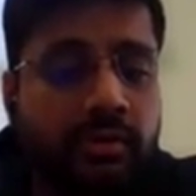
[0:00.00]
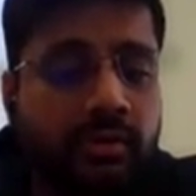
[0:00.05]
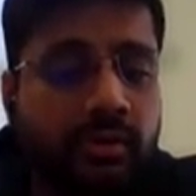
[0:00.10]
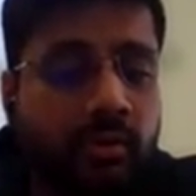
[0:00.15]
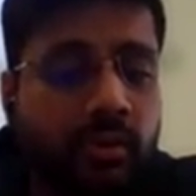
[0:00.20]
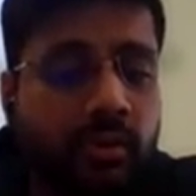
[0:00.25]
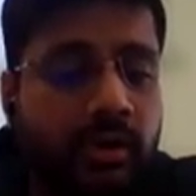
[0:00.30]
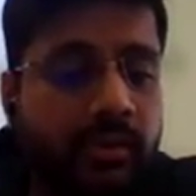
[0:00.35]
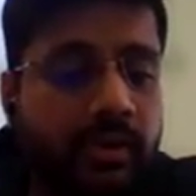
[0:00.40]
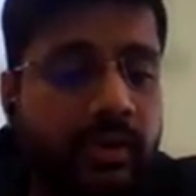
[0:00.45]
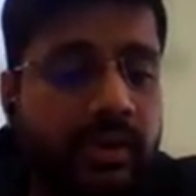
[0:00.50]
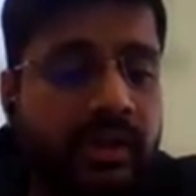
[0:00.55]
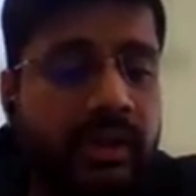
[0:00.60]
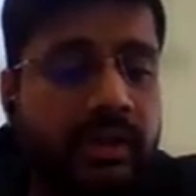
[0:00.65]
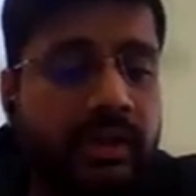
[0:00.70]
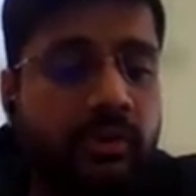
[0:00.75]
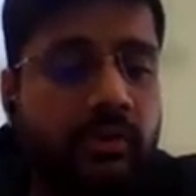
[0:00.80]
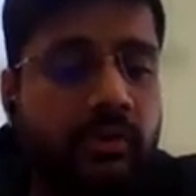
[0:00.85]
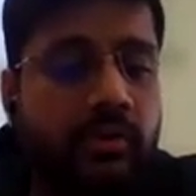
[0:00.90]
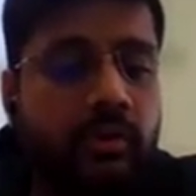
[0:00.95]
what we
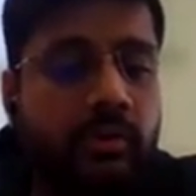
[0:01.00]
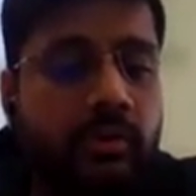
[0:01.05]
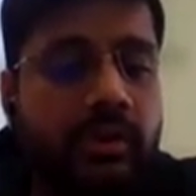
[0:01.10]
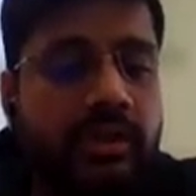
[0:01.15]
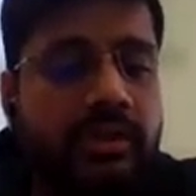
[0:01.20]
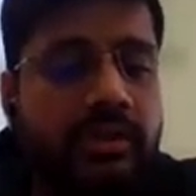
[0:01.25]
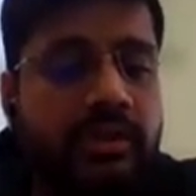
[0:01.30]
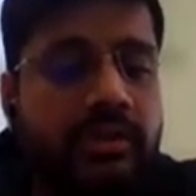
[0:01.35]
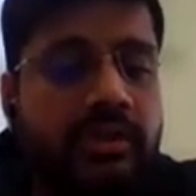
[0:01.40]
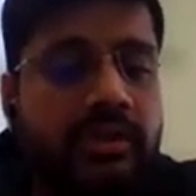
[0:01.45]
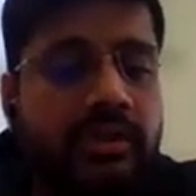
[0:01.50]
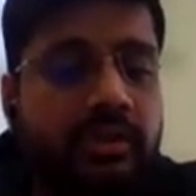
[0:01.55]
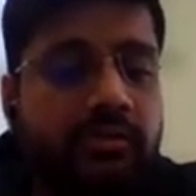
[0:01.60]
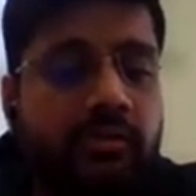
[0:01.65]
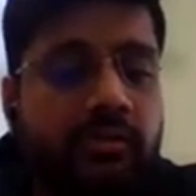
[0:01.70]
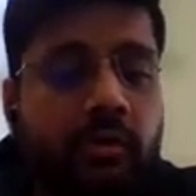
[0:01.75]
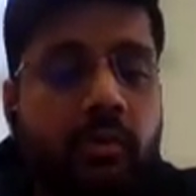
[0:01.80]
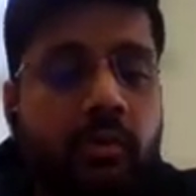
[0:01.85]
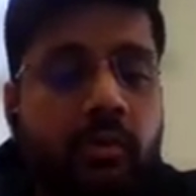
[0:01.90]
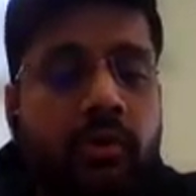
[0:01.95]
need to do is, if
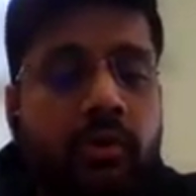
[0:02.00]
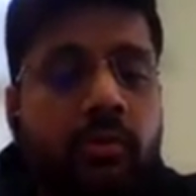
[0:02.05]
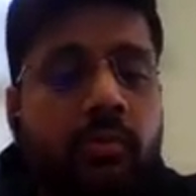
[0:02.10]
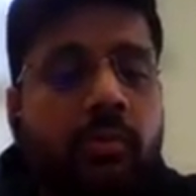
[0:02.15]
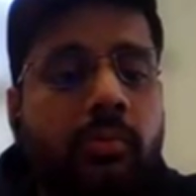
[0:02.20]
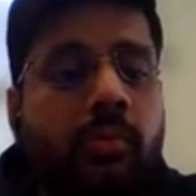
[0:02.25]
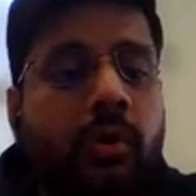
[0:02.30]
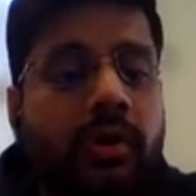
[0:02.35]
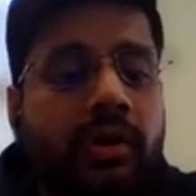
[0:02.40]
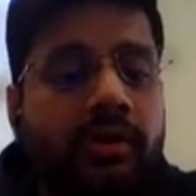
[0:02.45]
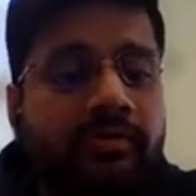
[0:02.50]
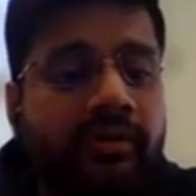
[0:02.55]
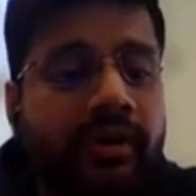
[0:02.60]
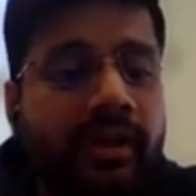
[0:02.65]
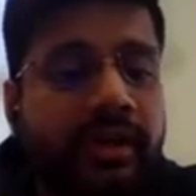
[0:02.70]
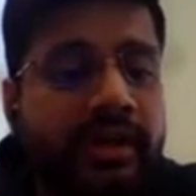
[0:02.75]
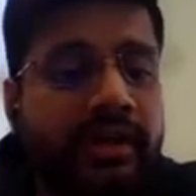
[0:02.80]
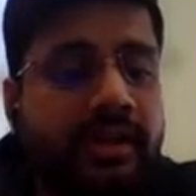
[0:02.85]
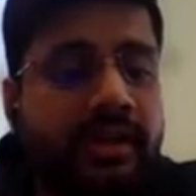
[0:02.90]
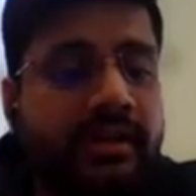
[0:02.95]
you want to modify
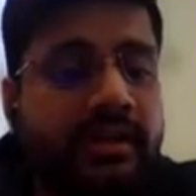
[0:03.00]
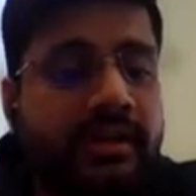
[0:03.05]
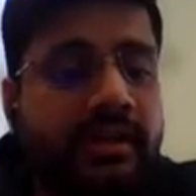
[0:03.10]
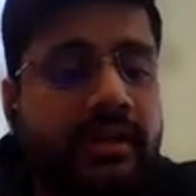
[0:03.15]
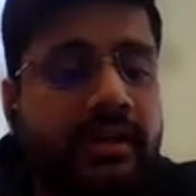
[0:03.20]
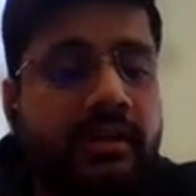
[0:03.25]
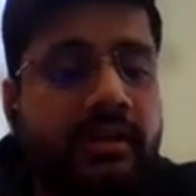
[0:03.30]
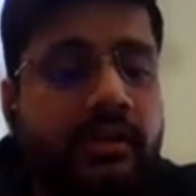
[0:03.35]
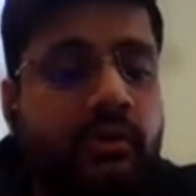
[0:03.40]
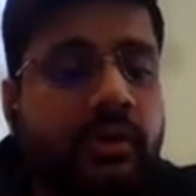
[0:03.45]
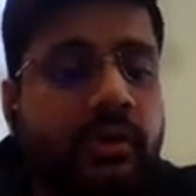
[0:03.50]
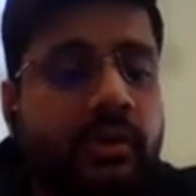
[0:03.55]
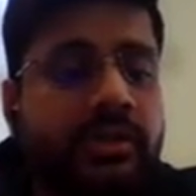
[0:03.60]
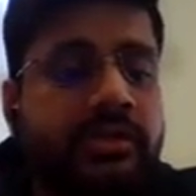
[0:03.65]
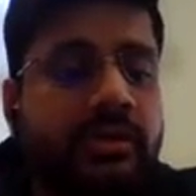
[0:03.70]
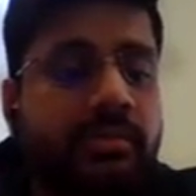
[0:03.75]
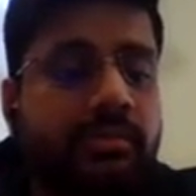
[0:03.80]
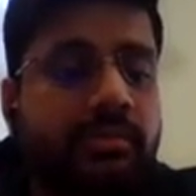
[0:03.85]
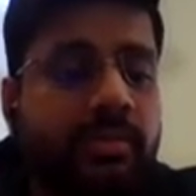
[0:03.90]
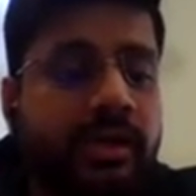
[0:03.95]
anything, you can
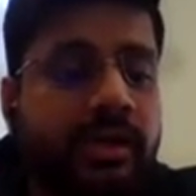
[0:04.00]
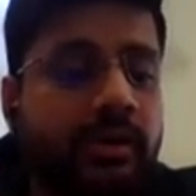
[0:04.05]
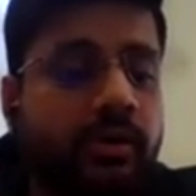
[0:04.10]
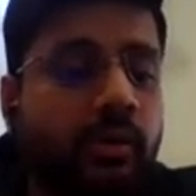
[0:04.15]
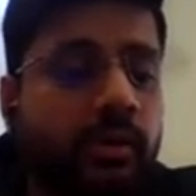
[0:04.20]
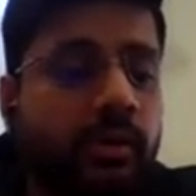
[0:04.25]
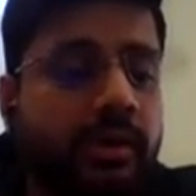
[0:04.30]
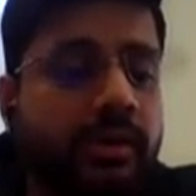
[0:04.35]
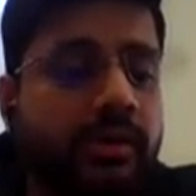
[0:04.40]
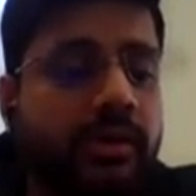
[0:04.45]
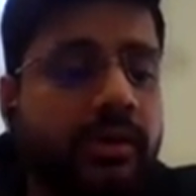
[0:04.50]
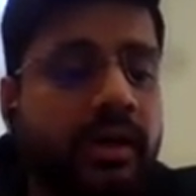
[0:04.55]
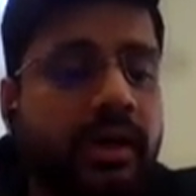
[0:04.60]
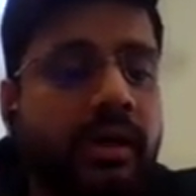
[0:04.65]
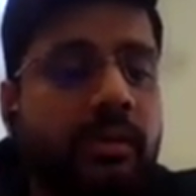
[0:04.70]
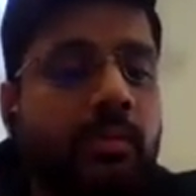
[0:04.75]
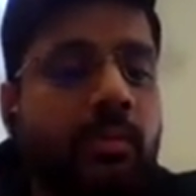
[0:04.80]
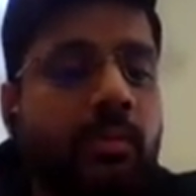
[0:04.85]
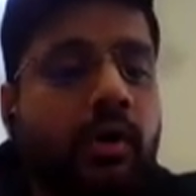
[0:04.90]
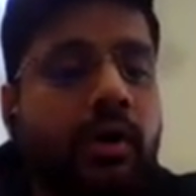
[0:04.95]
simply go here
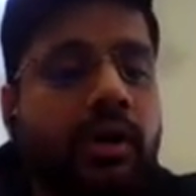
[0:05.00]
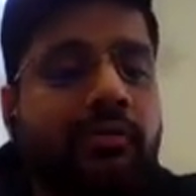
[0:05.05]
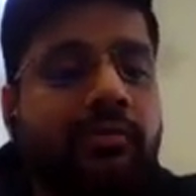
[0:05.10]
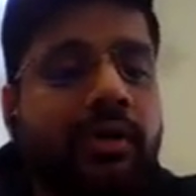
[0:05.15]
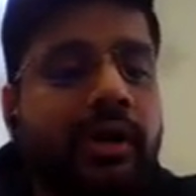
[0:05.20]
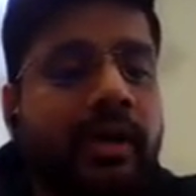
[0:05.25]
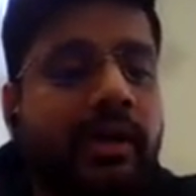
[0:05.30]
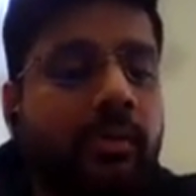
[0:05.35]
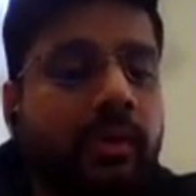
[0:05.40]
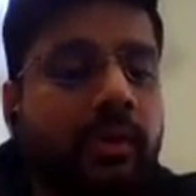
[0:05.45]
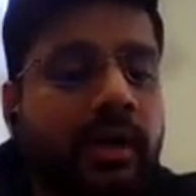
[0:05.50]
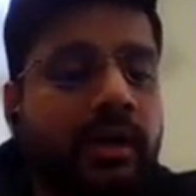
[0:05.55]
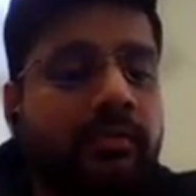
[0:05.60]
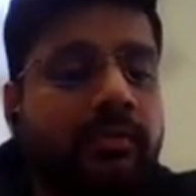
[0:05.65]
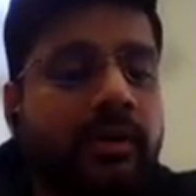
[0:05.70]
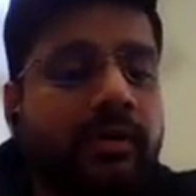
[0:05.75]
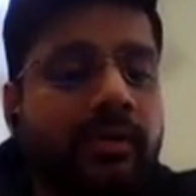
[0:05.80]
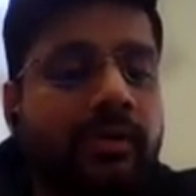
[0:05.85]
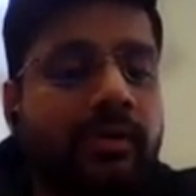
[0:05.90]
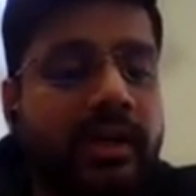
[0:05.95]
and modify
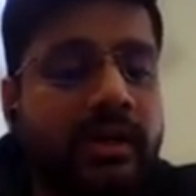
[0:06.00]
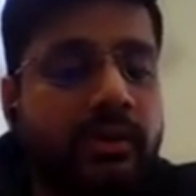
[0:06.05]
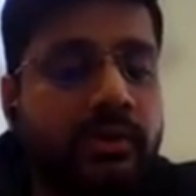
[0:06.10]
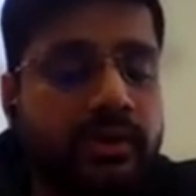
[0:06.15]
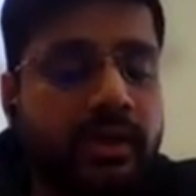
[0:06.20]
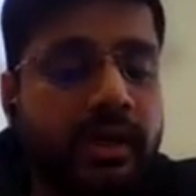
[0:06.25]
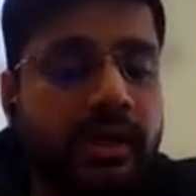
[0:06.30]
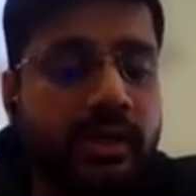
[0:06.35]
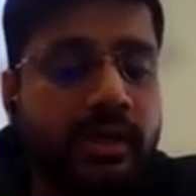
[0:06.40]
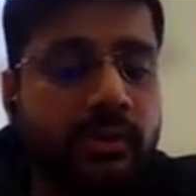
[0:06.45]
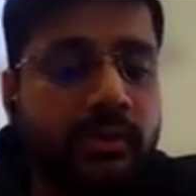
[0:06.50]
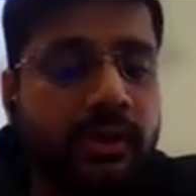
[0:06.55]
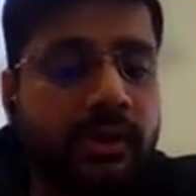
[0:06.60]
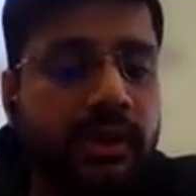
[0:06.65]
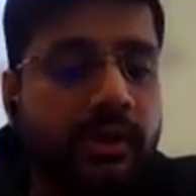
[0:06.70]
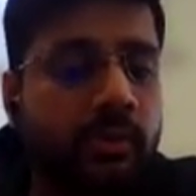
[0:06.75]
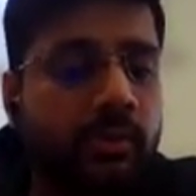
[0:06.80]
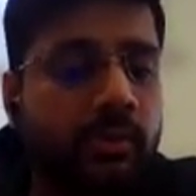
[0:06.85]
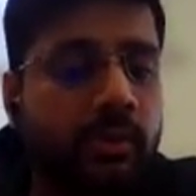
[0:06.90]
whatever values that you need to